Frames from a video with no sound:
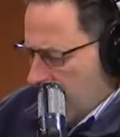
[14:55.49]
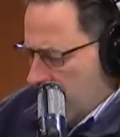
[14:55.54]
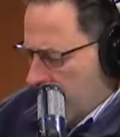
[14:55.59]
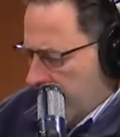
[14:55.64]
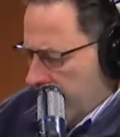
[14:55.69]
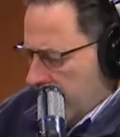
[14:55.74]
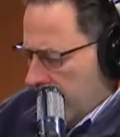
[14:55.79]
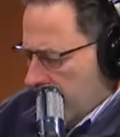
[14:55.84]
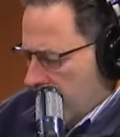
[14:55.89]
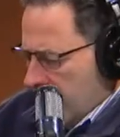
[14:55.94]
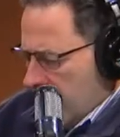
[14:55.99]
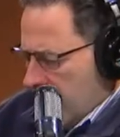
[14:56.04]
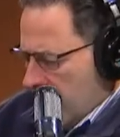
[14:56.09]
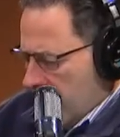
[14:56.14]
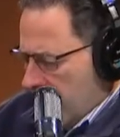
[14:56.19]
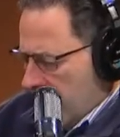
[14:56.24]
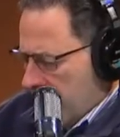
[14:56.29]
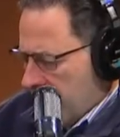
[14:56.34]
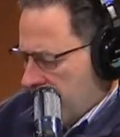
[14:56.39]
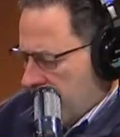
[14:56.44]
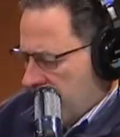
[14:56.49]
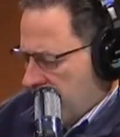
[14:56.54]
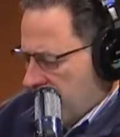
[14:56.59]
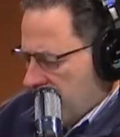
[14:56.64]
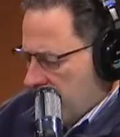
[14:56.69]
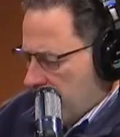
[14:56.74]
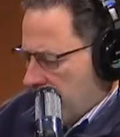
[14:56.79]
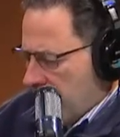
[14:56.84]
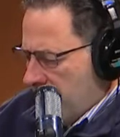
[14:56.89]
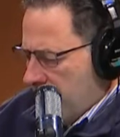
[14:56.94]
did we learn? Where does
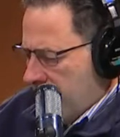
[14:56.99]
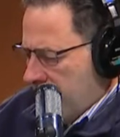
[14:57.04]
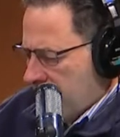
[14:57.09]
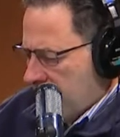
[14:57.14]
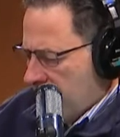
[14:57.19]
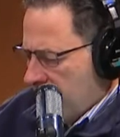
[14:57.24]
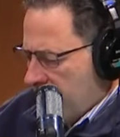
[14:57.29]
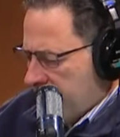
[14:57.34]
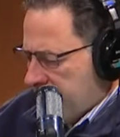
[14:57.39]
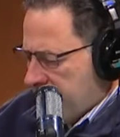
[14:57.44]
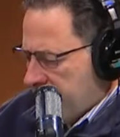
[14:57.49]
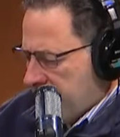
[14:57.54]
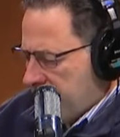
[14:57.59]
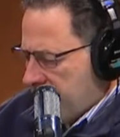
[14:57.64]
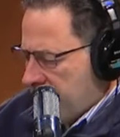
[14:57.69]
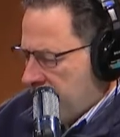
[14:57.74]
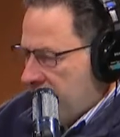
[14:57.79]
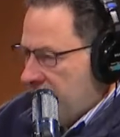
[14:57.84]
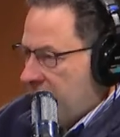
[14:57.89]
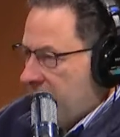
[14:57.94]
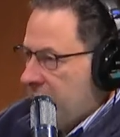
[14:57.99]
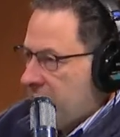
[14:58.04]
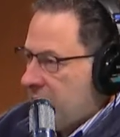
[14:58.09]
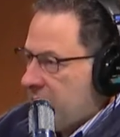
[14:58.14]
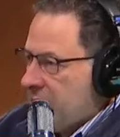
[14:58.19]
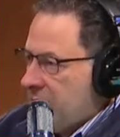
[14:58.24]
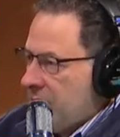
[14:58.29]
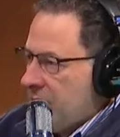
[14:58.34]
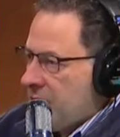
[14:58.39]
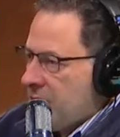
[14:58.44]
this put us? West Virginia is
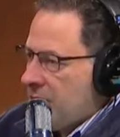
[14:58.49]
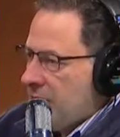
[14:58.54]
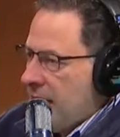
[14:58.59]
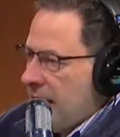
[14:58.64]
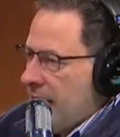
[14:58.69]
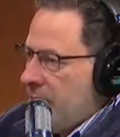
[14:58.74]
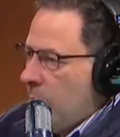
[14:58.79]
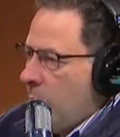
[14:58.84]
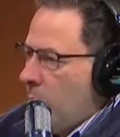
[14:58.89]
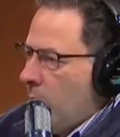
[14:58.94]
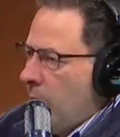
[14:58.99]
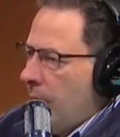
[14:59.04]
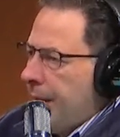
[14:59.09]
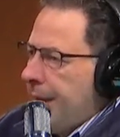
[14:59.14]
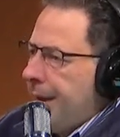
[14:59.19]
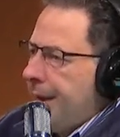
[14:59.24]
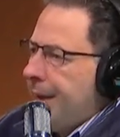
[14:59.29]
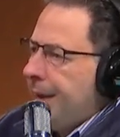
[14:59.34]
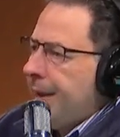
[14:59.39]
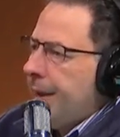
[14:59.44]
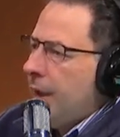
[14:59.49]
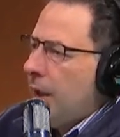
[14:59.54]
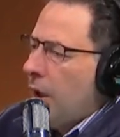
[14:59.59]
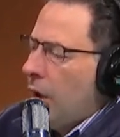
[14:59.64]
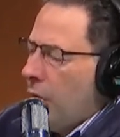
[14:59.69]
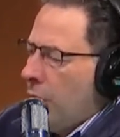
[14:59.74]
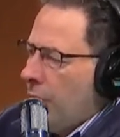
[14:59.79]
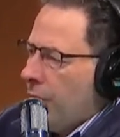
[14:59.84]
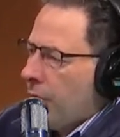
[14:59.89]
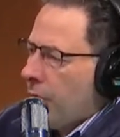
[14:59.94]
6-1
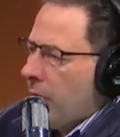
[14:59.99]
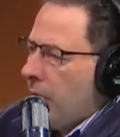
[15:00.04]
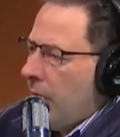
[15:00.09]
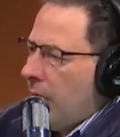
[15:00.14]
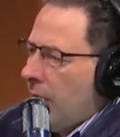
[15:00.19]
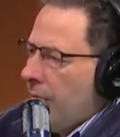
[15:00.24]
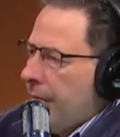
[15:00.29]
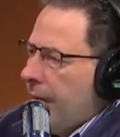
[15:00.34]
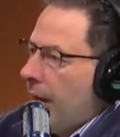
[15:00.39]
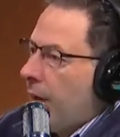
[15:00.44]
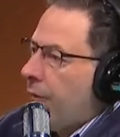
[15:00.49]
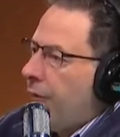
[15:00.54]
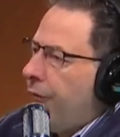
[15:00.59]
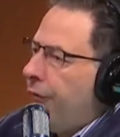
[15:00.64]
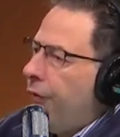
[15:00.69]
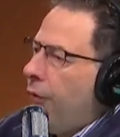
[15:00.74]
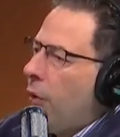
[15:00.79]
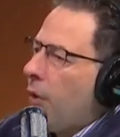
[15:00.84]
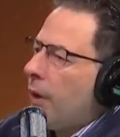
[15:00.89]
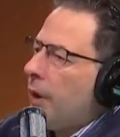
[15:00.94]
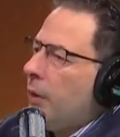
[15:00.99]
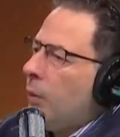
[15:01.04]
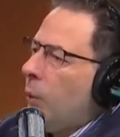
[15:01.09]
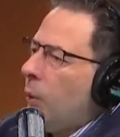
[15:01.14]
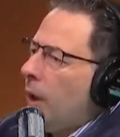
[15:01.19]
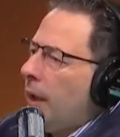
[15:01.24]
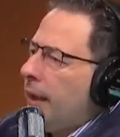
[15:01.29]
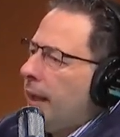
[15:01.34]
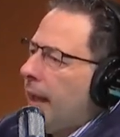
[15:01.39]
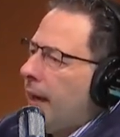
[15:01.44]
overall. They are
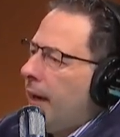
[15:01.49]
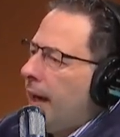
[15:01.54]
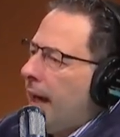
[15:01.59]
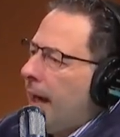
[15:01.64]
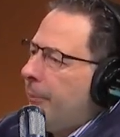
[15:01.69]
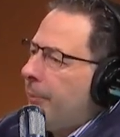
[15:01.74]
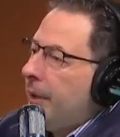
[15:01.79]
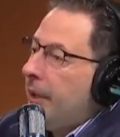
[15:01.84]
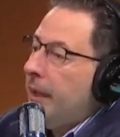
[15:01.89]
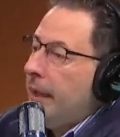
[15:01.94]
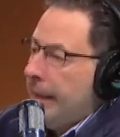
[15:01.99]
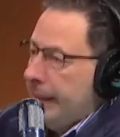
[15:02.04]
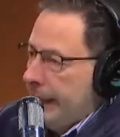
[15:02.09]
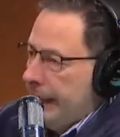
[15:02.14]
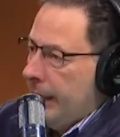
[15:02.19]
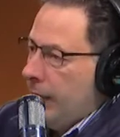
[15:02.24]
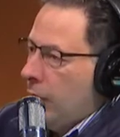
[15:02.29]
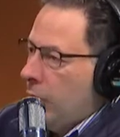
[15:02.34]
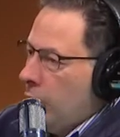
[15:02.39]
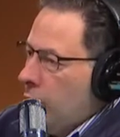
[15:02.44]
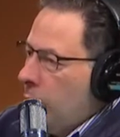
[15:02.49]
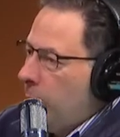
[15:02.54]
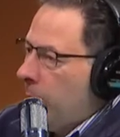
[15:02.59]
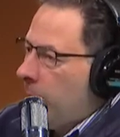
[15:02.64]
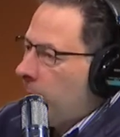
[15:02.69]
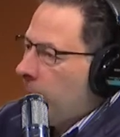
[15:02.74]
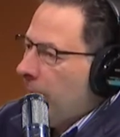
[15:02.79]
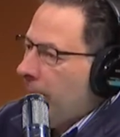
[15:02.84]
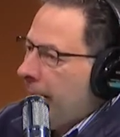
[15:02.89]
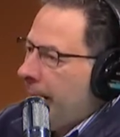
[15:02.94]
4-1 now, Hoppy, in
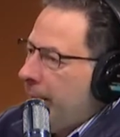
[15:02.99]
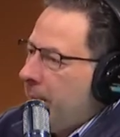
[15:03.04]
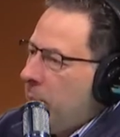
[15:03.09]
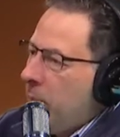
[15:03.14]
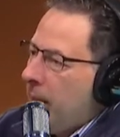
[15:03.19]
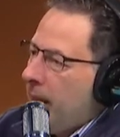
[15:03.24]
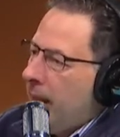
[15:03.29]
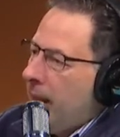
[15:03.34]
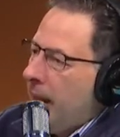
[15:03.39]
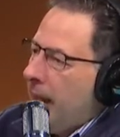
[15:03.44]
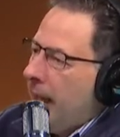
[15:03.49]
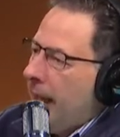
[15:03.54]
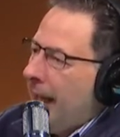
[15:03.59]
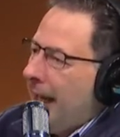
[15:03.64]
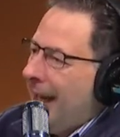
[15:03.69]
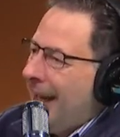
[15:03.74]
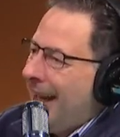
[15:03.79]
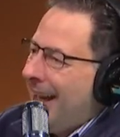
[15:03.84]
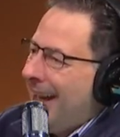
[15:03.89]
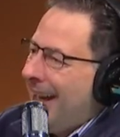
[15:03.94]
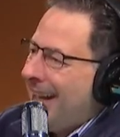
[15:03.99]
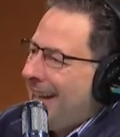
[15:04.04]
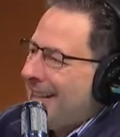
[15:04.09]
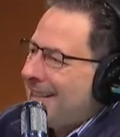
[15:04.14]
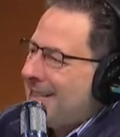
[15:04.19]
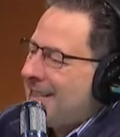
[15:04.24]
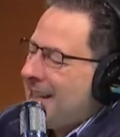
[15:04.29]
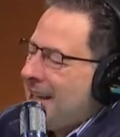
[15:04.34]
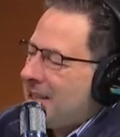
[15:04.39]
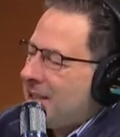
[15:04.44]
loop play. And
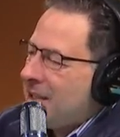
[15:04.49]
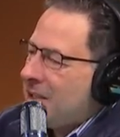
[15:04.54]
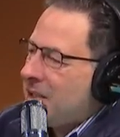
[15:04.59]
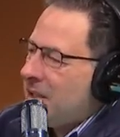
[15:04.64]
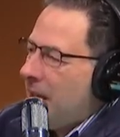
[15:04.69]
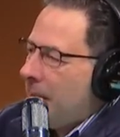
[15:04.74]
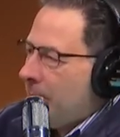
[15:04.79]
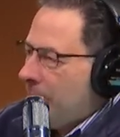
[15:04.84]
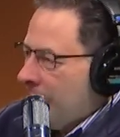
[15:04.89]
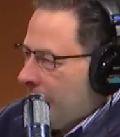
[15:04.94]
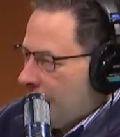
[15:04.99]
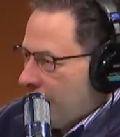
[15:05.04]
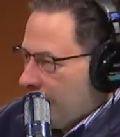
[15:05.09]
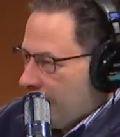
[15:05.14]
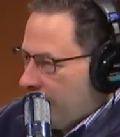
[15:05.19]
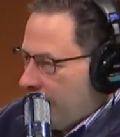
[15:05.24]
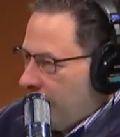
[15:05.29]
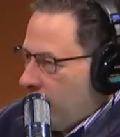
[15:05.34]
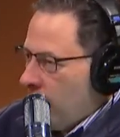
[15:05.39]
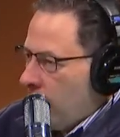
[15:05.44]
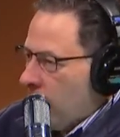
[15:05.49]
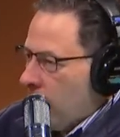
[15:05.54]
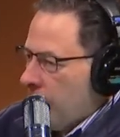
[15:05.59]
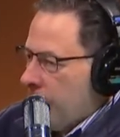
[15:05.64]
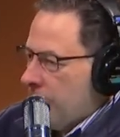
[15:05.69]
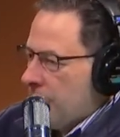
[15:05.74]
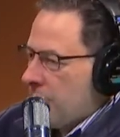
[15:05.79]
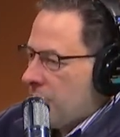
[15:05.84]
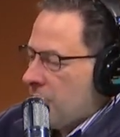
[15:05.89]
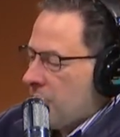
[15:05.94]
it sets us up here for
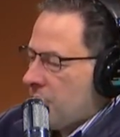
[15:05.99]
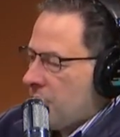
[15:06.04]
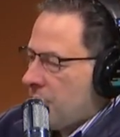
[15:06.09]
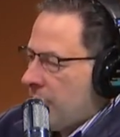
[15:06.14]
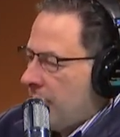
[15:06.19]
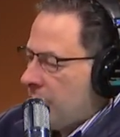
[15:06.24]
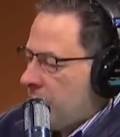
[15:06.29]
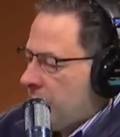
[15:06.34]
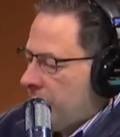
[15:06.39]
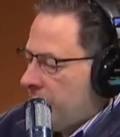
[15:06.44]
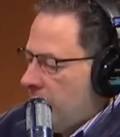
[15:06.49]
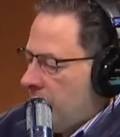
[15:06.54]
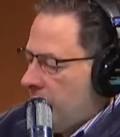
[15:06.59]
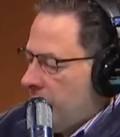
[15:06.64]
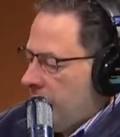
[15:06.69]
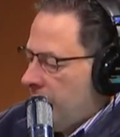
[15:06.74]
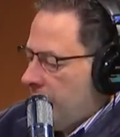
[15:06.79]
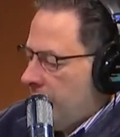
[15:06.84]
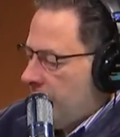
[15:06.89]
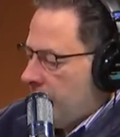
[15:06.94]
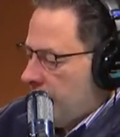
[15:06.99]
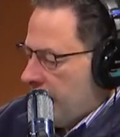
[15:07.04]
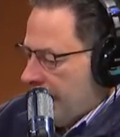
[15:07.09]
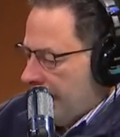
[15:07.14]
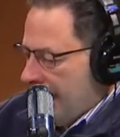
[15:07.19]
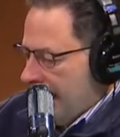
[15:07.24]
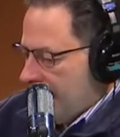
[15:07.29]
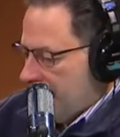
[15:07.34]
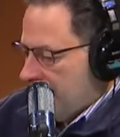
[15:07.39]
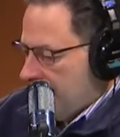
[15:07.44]
this stretch of November
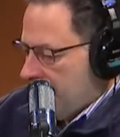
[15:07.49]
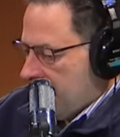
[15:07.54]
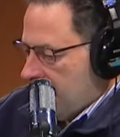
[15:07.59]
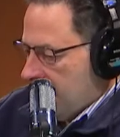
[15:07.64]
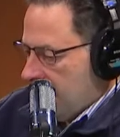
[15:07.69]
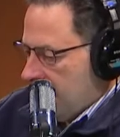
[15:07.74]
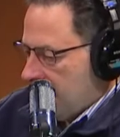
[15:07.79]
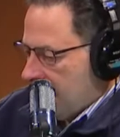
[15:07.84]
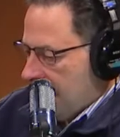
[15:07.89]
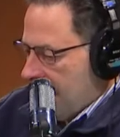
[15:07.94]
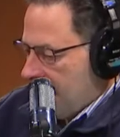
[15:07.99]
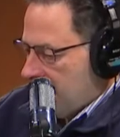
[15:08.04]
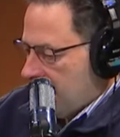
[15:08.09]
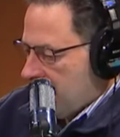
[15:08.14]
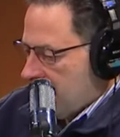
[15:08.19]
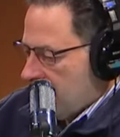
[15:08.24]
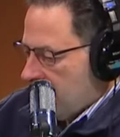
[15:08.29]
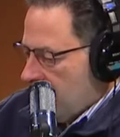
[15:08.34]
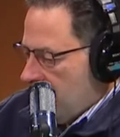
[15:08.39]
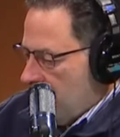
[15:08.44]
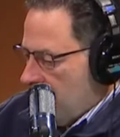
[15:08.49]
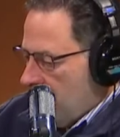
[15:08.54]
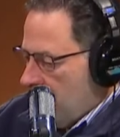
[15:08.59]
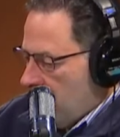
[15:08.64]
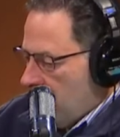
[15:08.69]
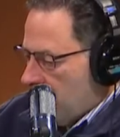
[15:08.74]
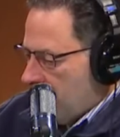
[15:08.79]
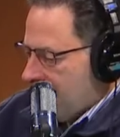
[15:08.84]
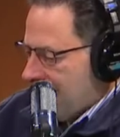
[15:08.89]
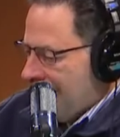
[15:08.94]
against the Texas
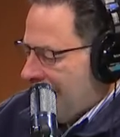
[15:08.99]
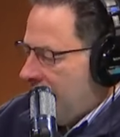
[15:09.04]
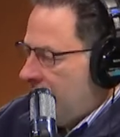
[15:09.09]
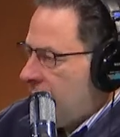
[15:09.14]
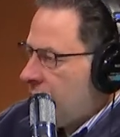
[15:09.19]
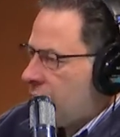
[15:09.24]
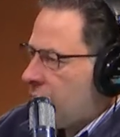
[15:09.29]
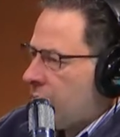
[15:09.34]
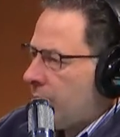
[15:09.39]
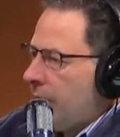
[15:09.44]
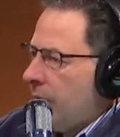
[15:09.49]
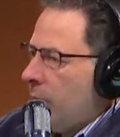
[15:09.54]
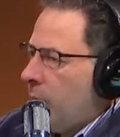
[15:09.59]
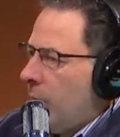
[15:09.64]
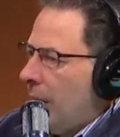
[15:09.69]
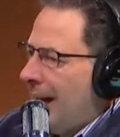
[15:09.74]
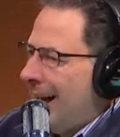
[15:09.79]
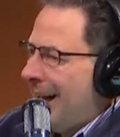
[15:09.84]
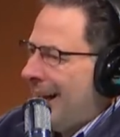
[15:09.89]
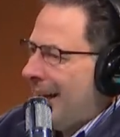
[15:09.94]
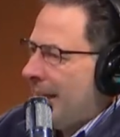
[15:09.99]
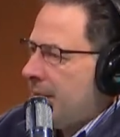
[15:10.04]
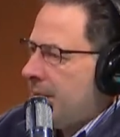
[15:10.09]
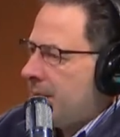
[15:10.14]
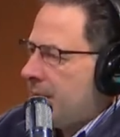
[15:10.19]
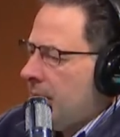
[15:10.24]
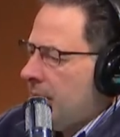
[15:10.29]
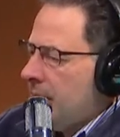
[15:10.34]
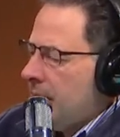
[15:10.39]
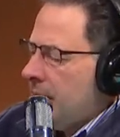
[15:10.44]
Longhorns.
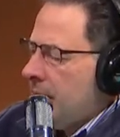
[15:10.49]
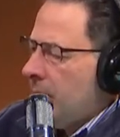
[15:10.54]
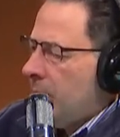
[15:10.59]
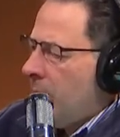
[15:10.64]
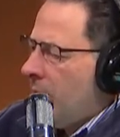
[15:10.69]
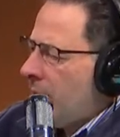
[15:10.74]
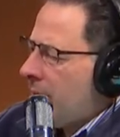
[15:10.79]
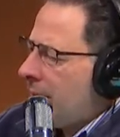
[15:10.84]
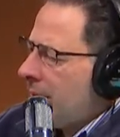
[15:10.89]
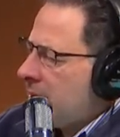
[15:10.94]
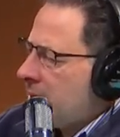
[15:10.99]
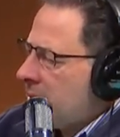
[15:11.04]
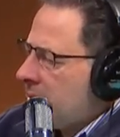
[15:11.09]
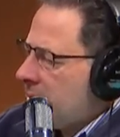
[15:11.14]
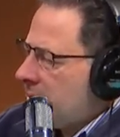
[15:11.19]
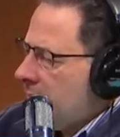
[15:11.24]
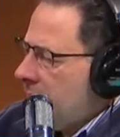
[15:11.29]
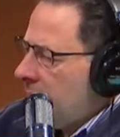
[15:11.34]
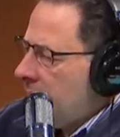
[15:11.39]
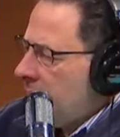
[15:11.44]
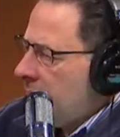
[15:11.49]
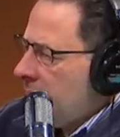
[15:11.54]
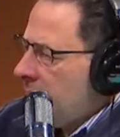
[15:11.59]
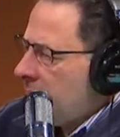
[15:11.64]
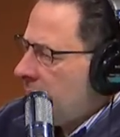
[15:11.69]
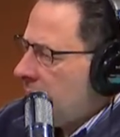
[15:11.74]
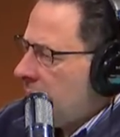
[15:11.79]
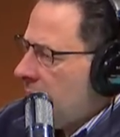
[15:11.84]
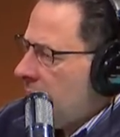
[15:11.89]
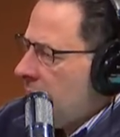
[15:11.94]
Injury-wise, Marcus
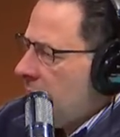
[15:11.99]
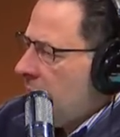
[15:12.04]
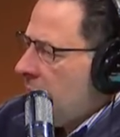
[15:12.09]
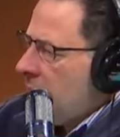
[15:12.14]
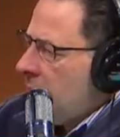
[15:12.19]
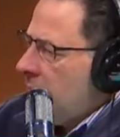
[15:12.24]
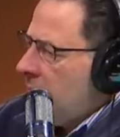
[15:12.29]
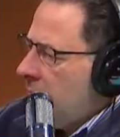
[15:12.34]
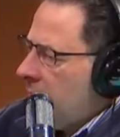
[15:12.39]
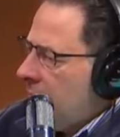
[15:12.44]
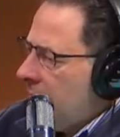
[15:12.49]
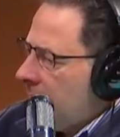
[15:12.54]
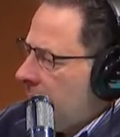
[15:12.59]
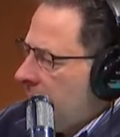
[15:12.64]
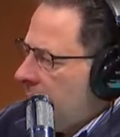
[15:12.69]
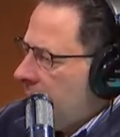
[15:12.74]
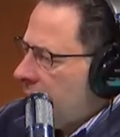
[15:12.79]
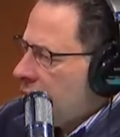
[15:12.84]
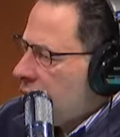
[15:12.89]
Sims, you got to be